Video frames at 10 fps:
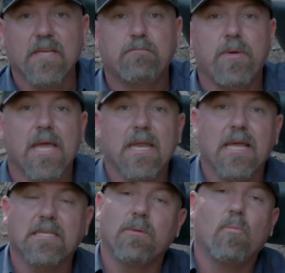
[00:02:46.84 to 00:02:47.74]
this pin
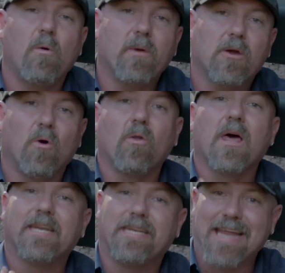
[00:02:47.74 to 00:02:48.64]
is in what we call
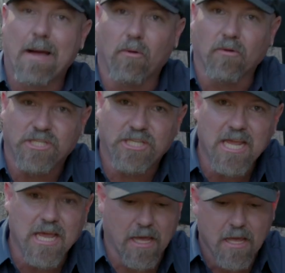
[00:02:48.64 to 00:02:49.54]
double
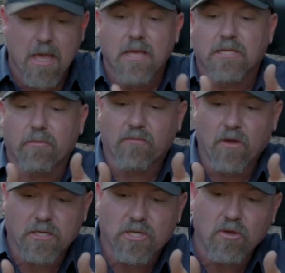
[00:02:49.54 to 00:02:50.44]
shear. So we've
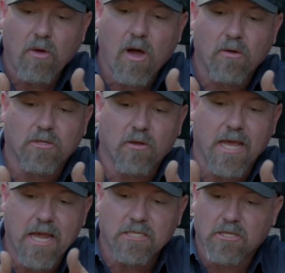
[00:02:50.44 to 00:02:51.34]
got two holes on
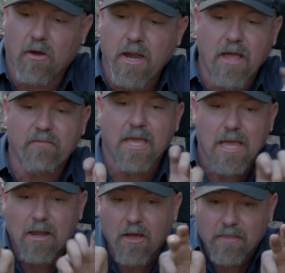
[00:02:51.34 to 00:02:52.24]
each side over
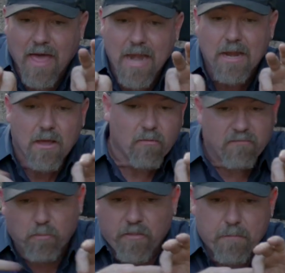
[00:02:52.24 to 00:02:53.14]
here like that.
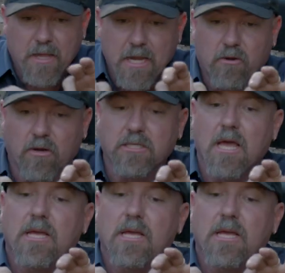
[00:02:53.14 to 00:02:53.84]
We've put the pin across,